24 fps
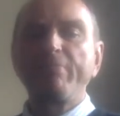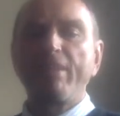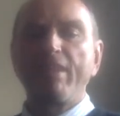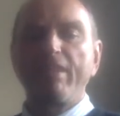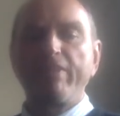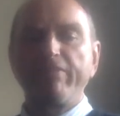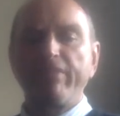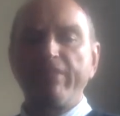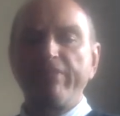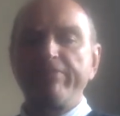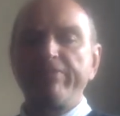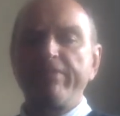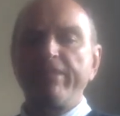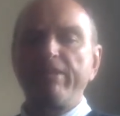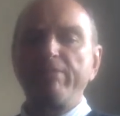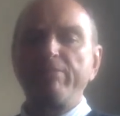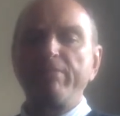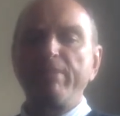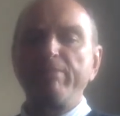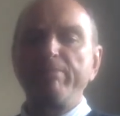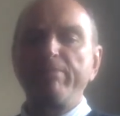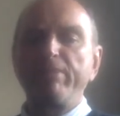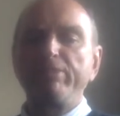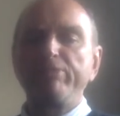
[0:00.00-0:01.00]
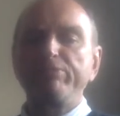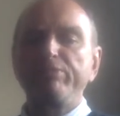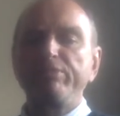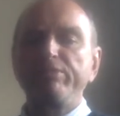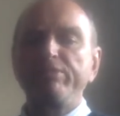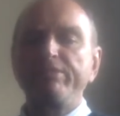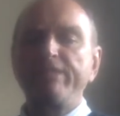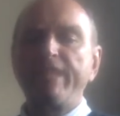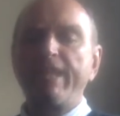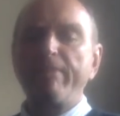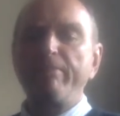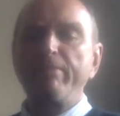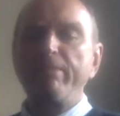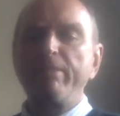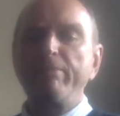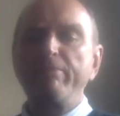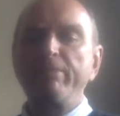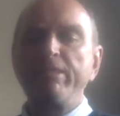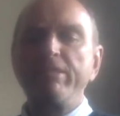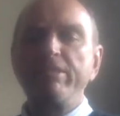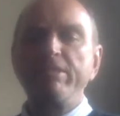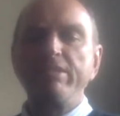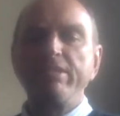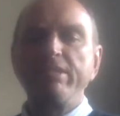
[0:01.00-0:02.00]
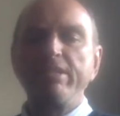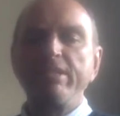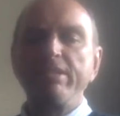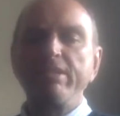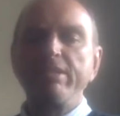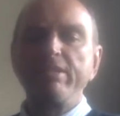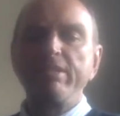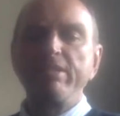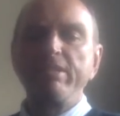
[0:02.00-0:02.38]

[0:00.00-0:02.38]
If I failed, my boss would sack me immediately.